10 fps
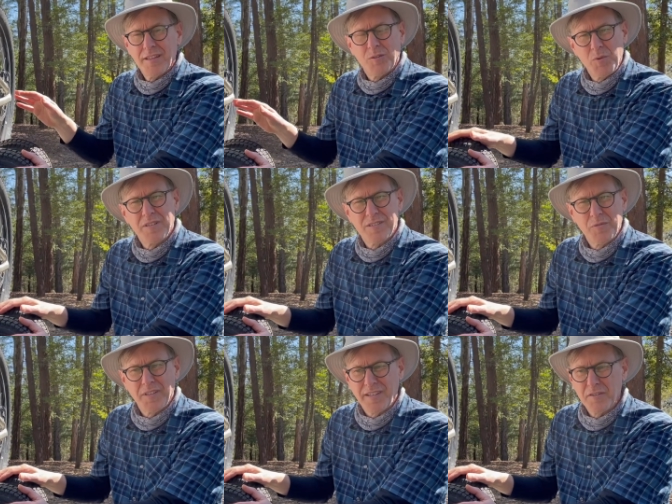the wheels are
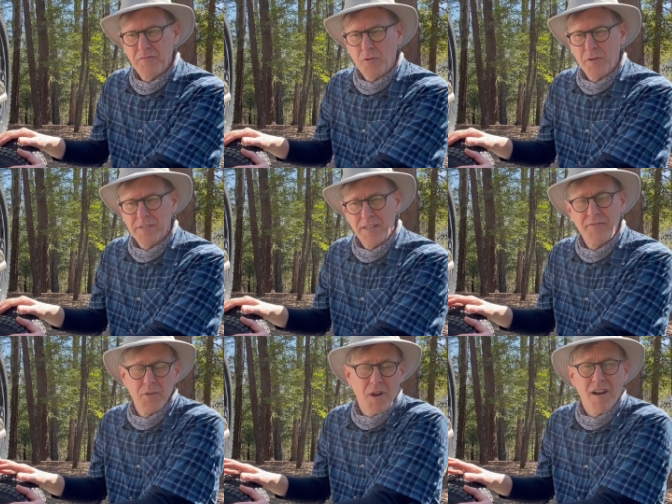really good for is
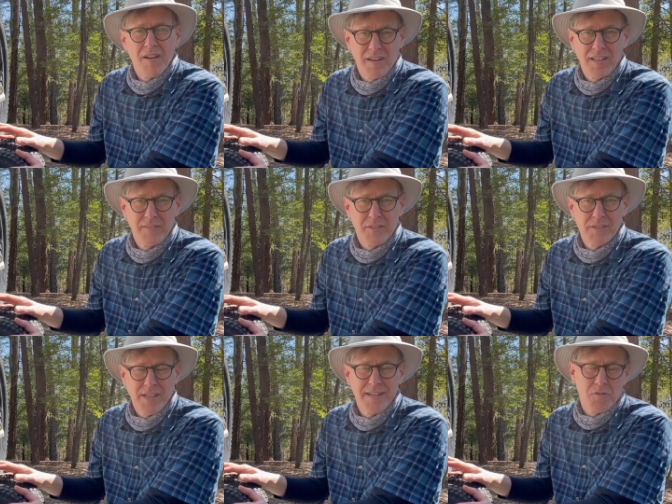if you are on a level
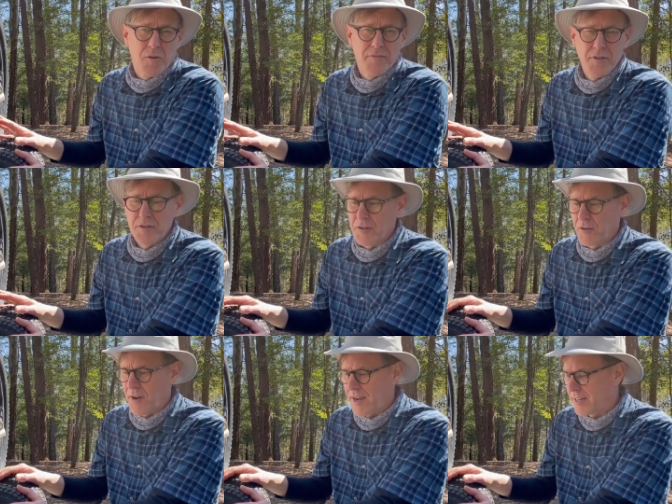site or if you're in your
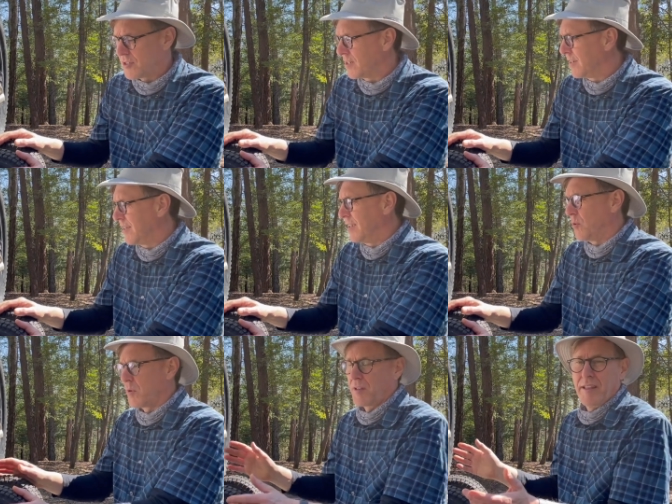garage
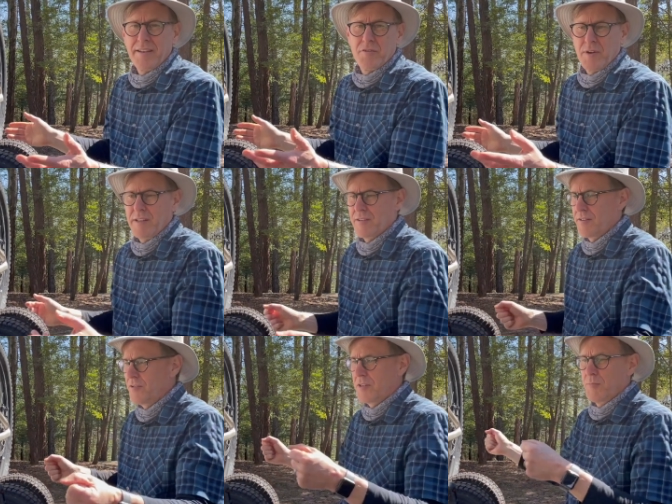with a light trailer,
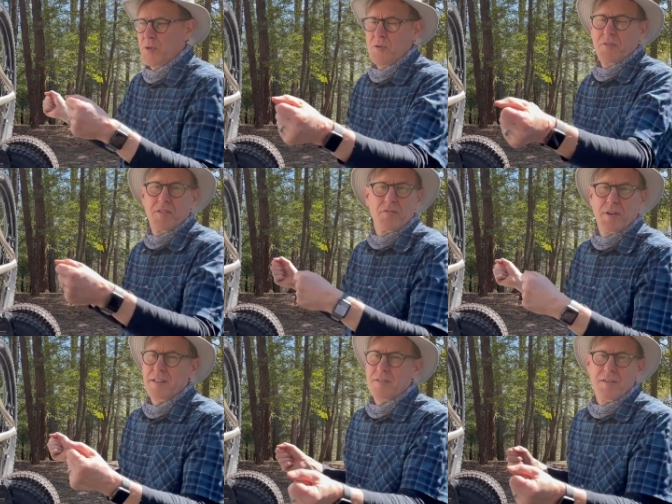you can maneuver the
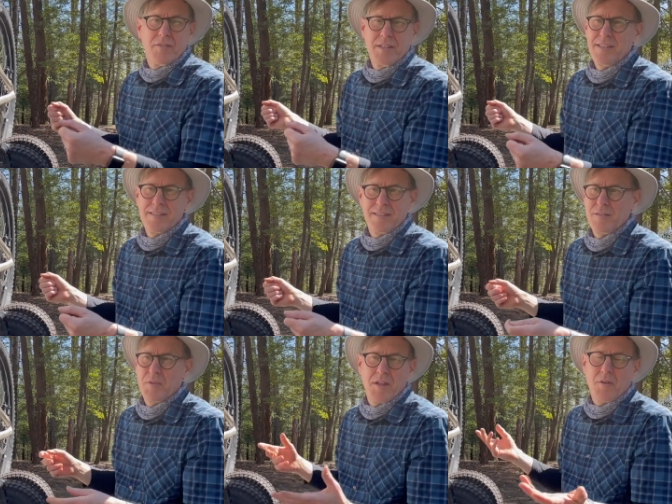trailer around easily
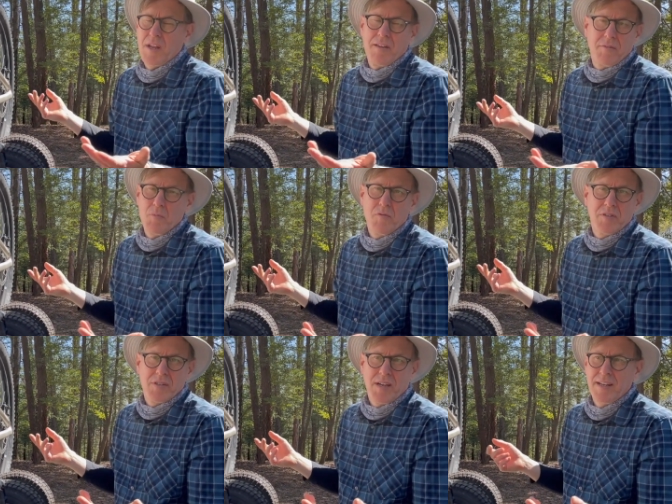without having
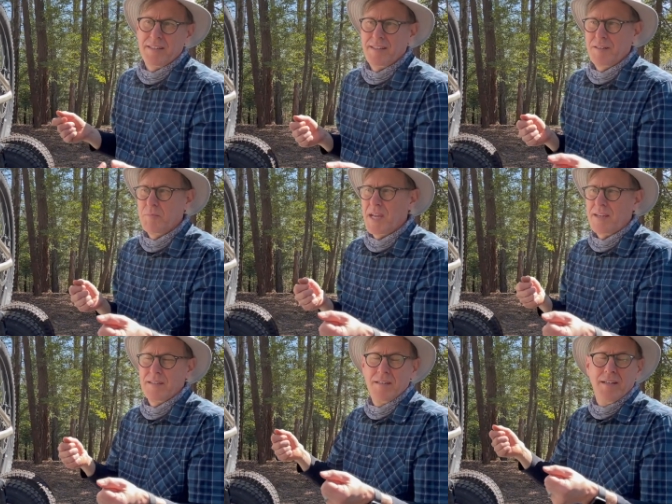movers on it and make
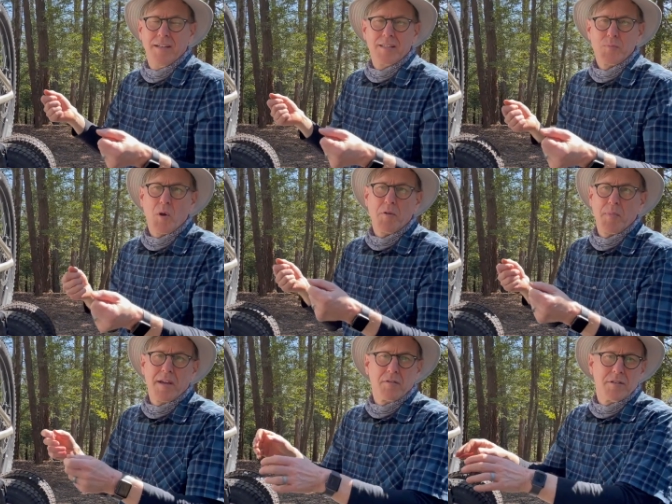small
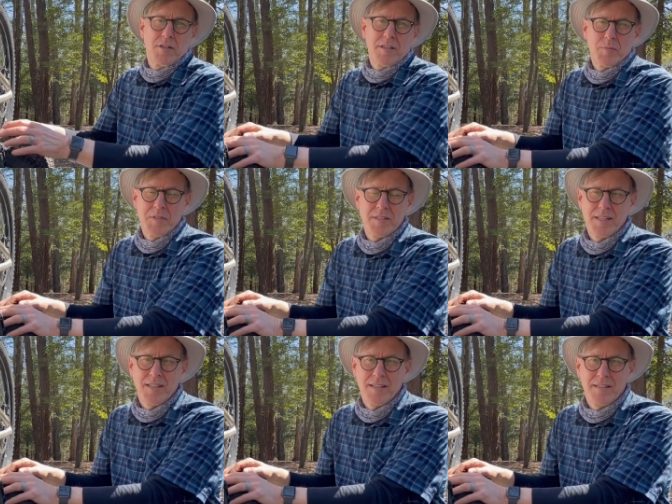minor adjustments to
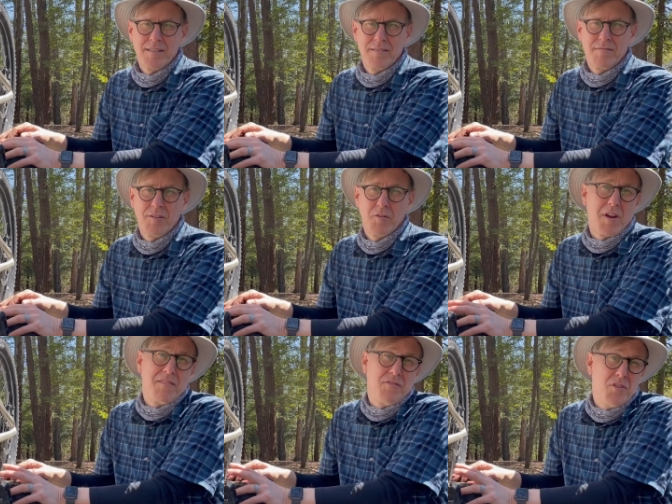get the
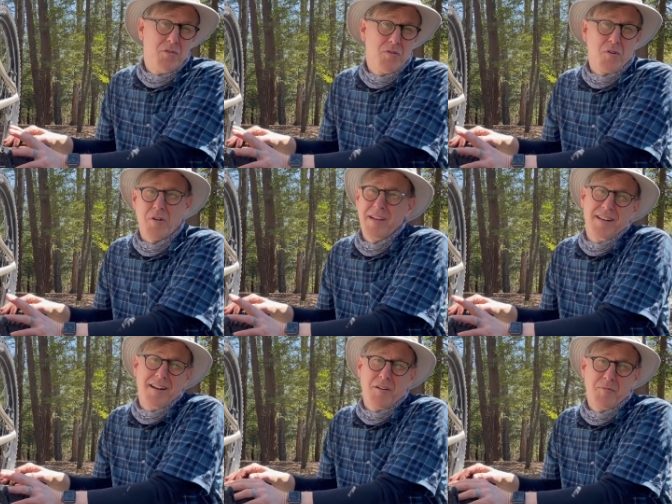right view or in
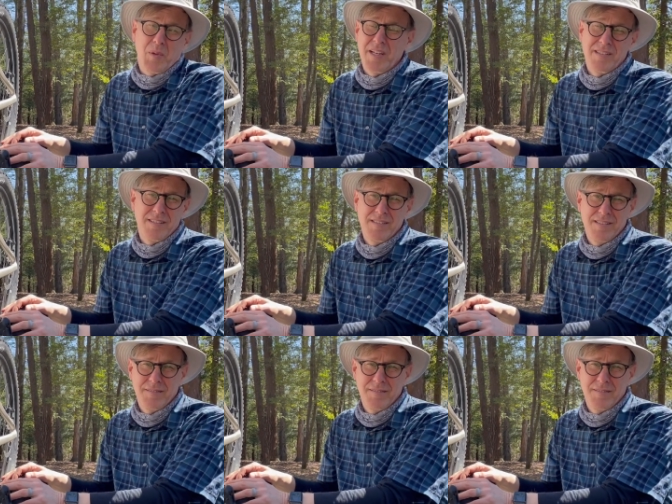and out of places.